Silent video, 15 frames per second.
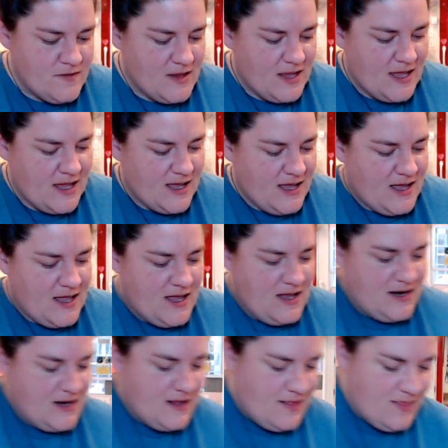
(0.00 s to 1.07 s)

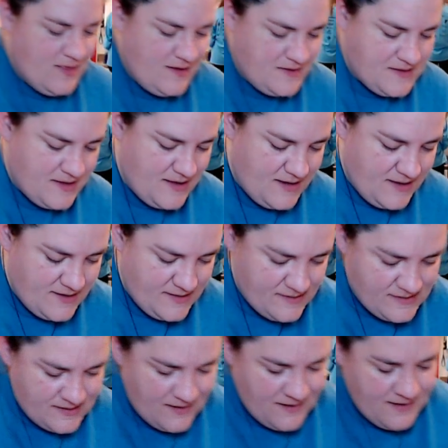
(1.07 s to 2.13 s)
and this is
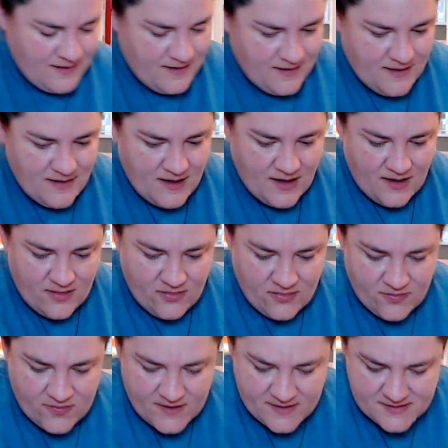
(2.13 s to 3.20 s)

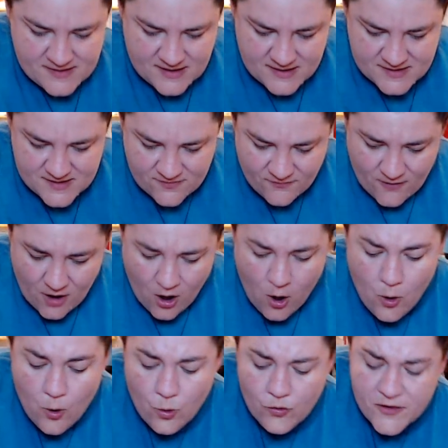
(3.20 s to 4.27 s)
this is for
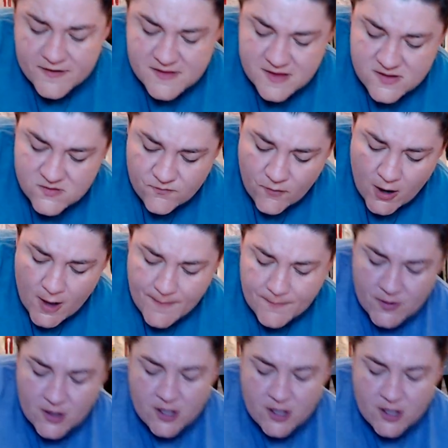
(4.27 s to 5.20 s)
oh this is from